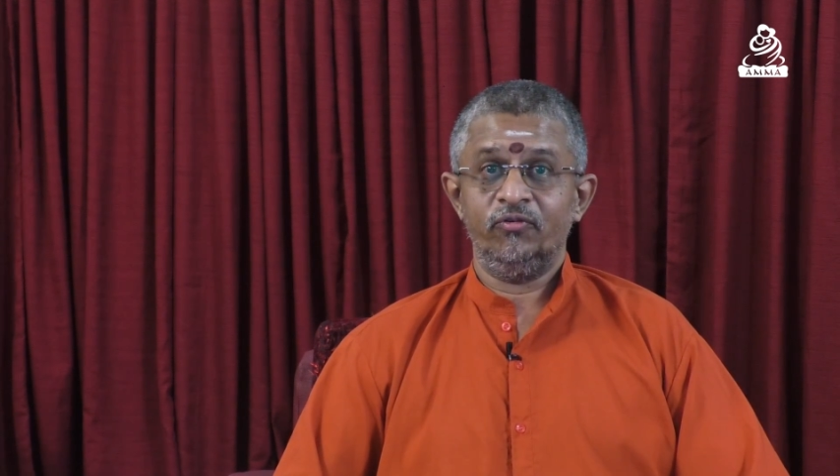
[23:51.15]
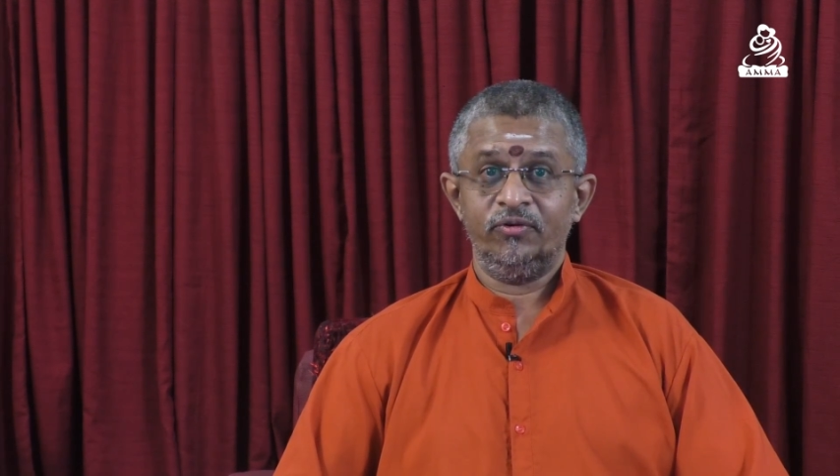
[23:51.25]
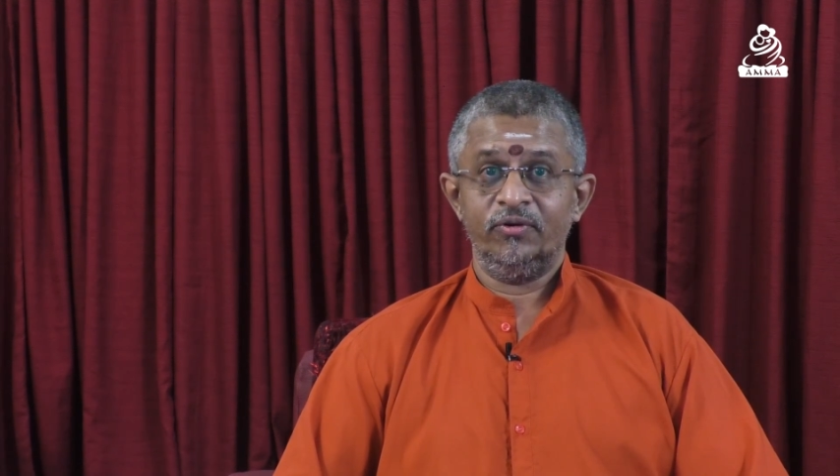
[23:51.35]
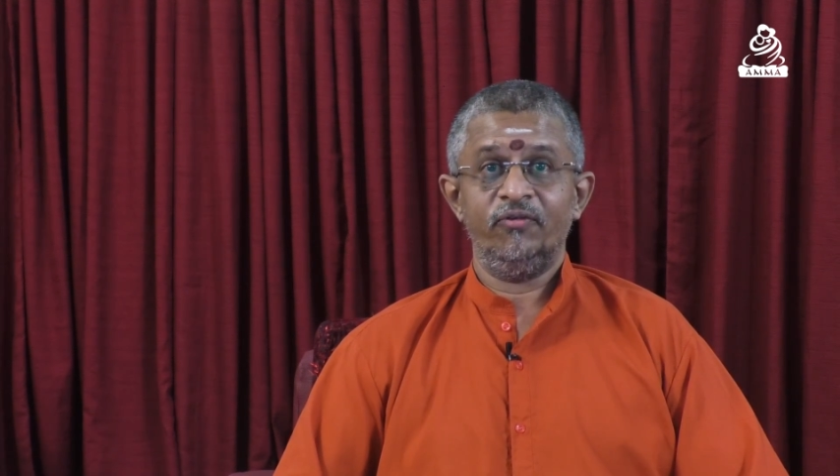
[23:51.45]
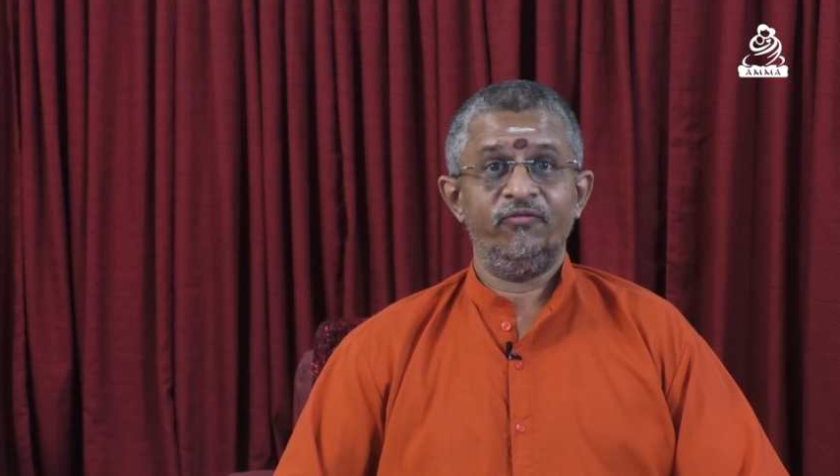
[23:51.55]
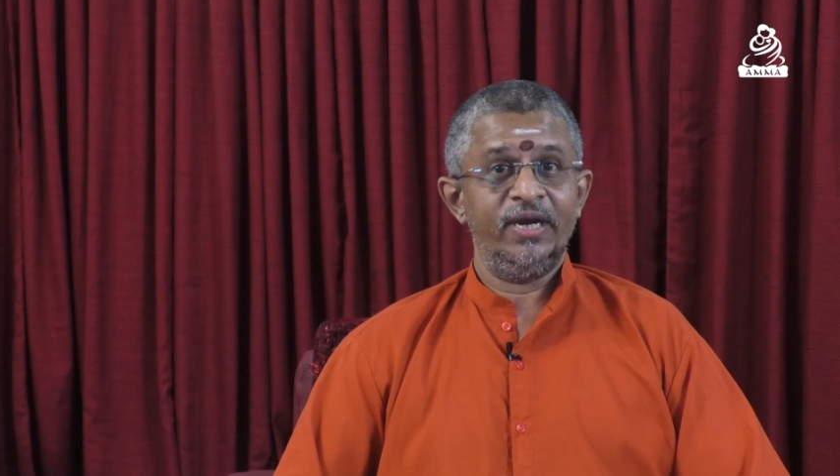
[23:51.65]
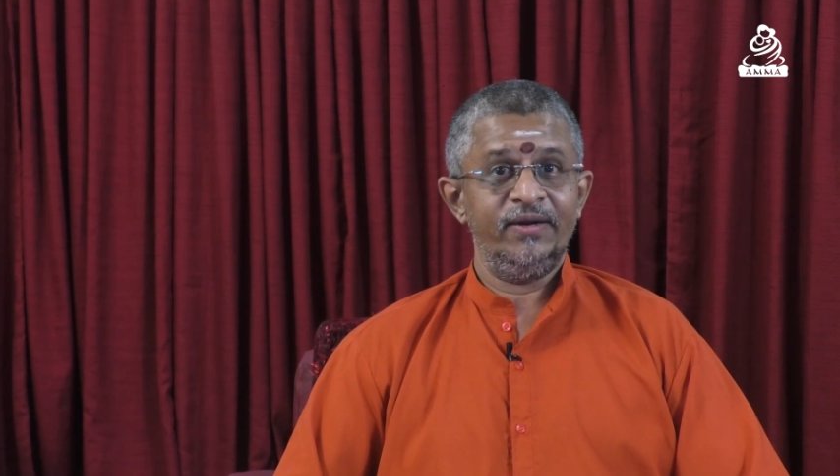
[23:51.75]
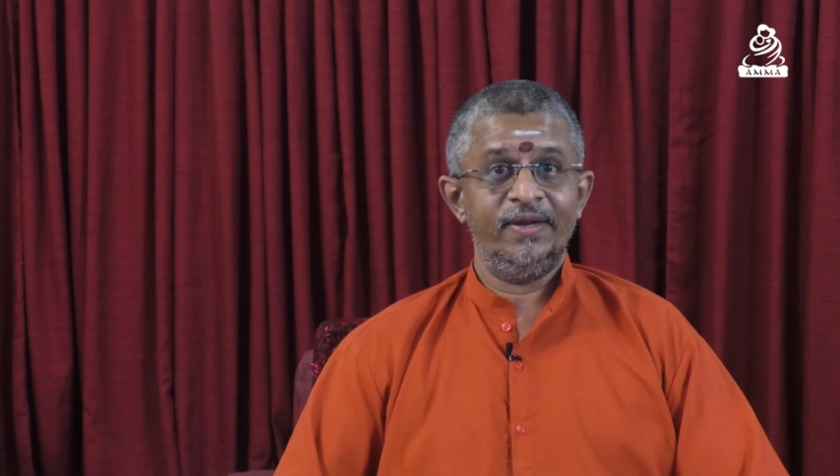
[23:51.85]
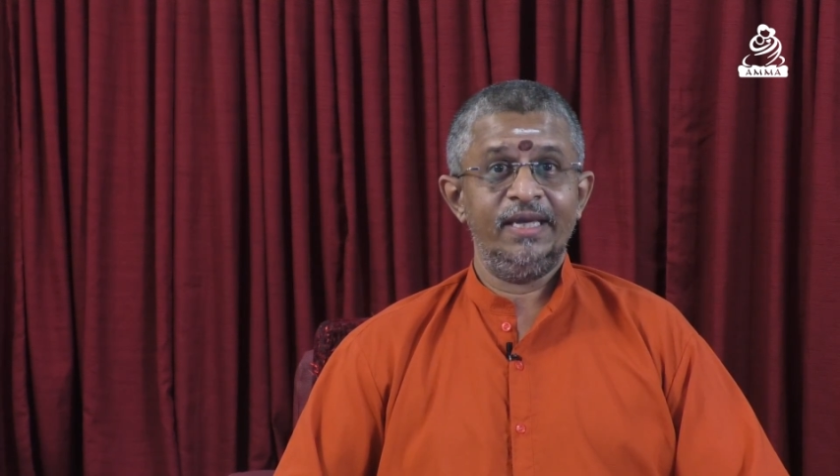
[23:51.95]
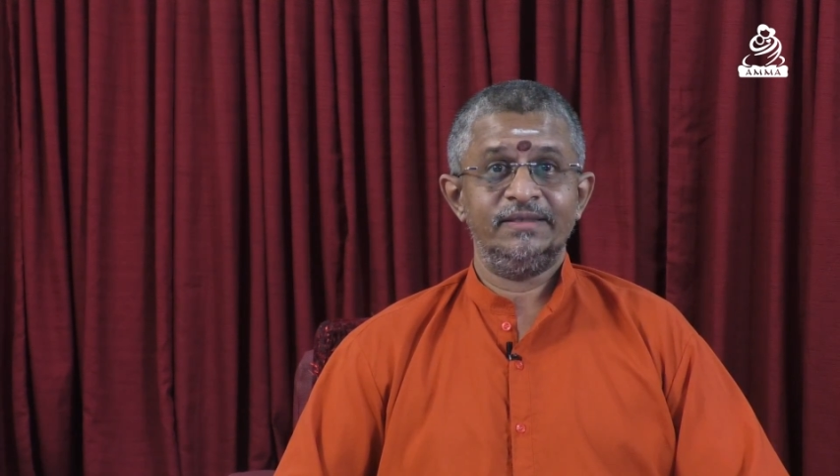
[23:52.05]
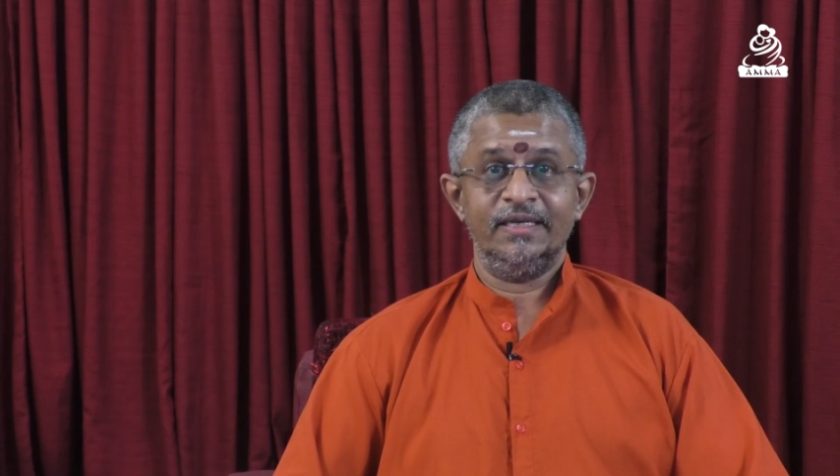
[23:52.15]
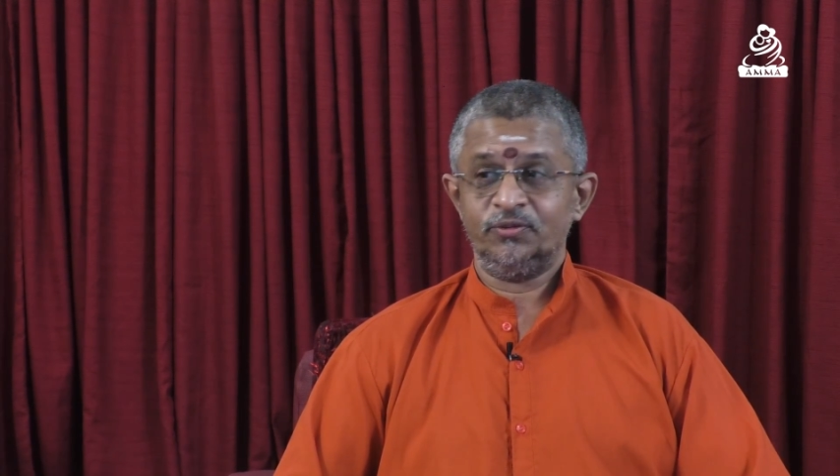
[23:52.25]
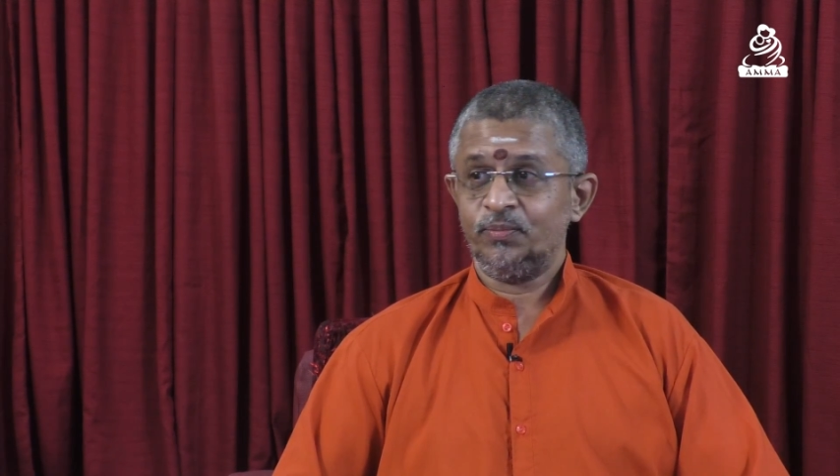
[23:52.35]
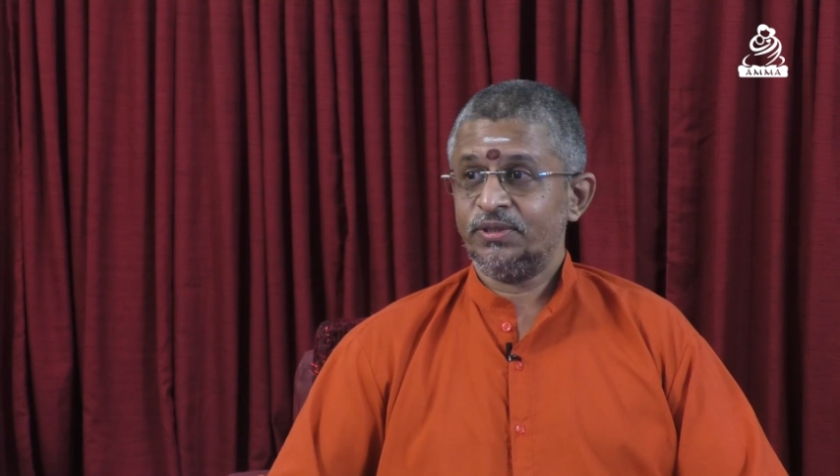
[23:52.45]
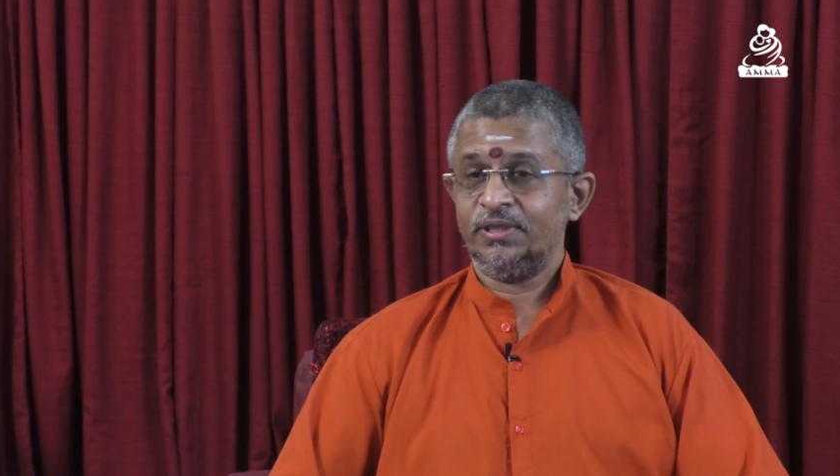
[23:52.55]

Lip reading: in 4 or 5 days,